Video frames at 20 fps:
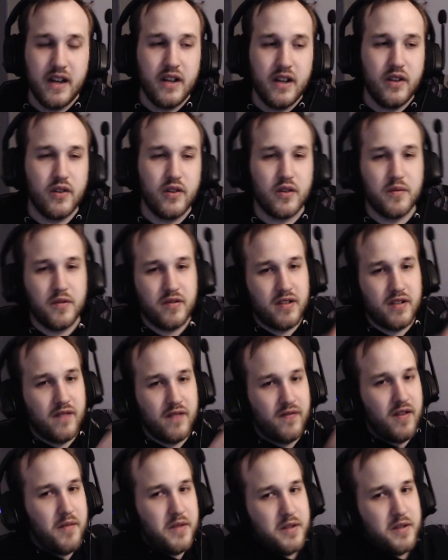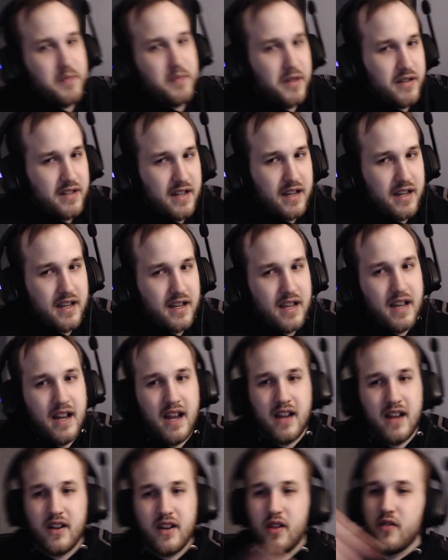You can move stuff from your spirit deck
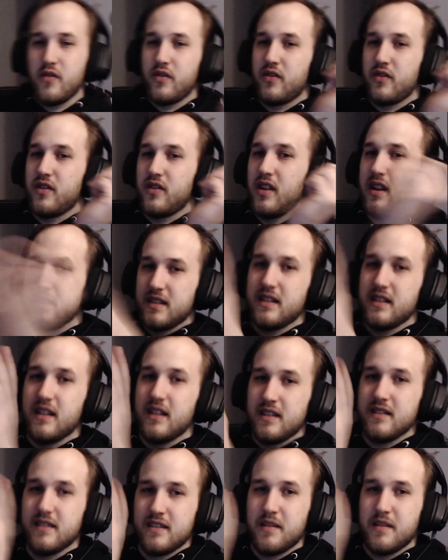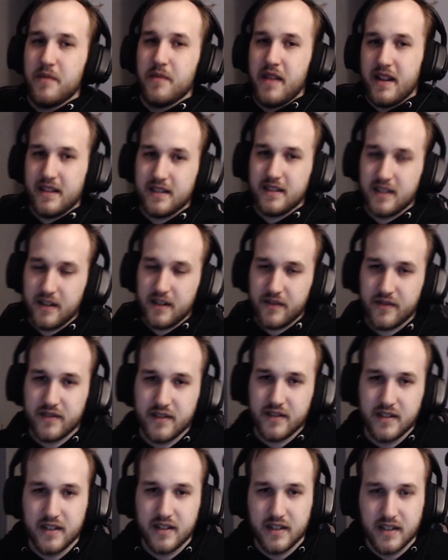and go toss it on some of that stuff
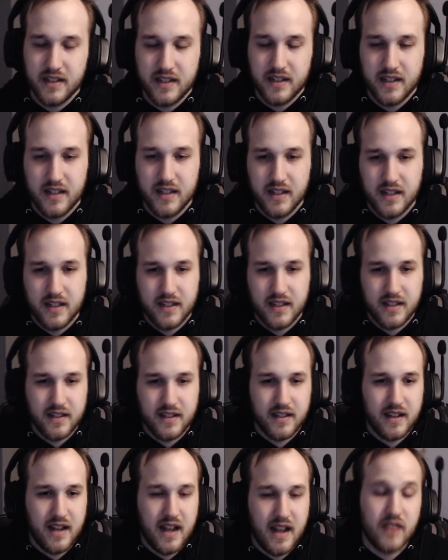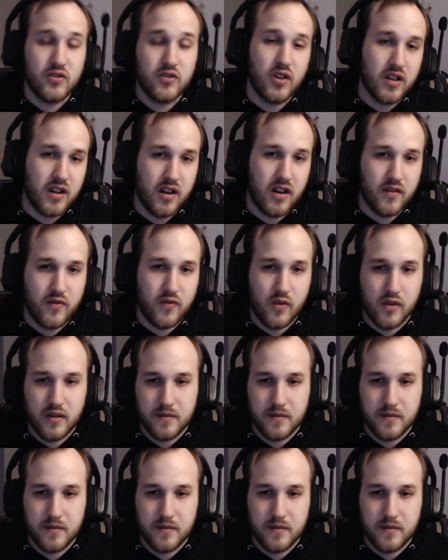and draw a card for it.